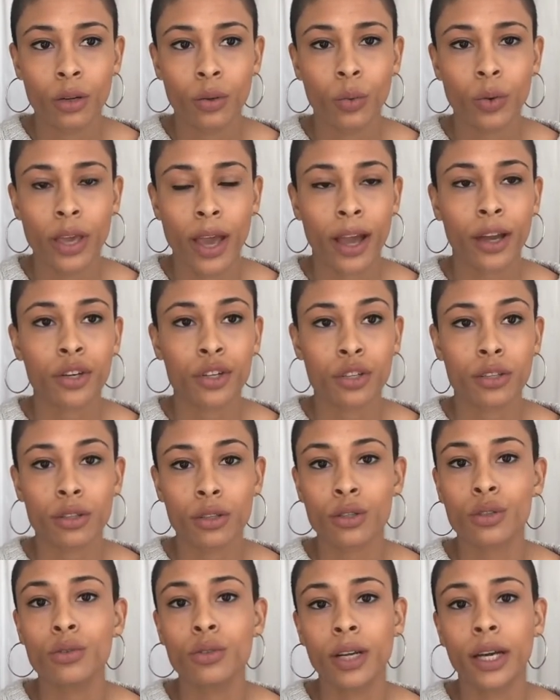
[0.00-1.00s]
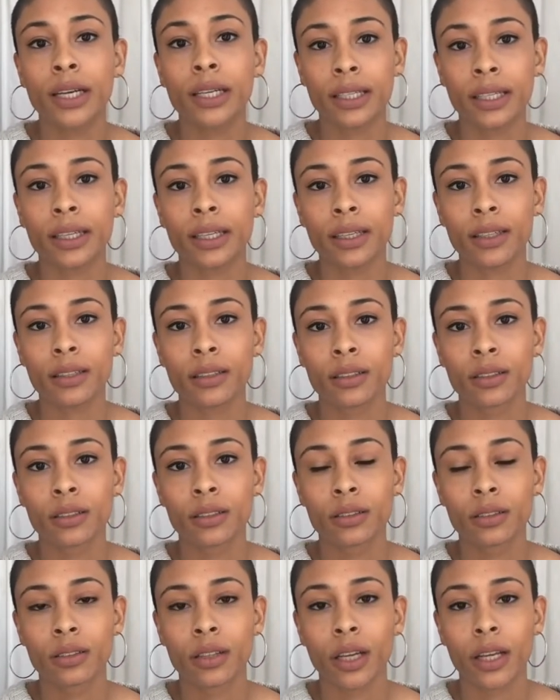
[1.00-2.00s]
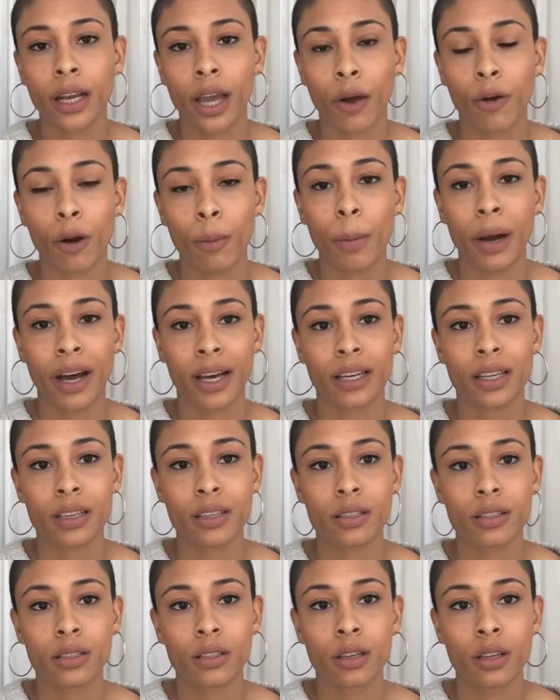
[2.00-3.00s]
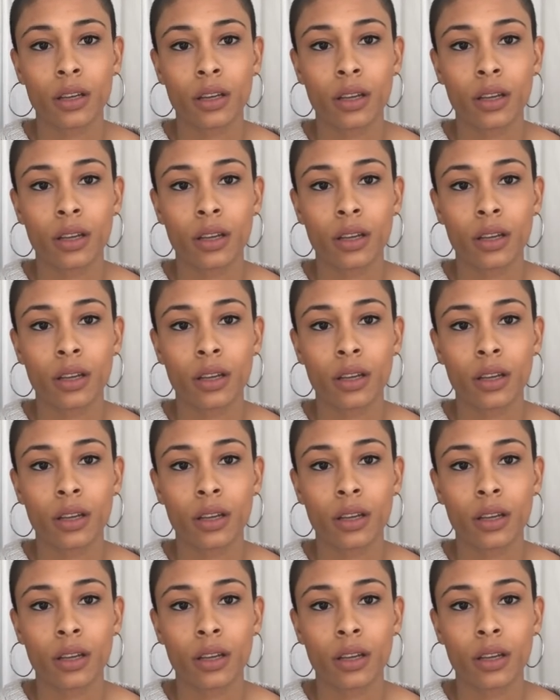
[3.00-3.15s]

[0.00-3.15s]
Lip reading: we actually do not need in our bodies?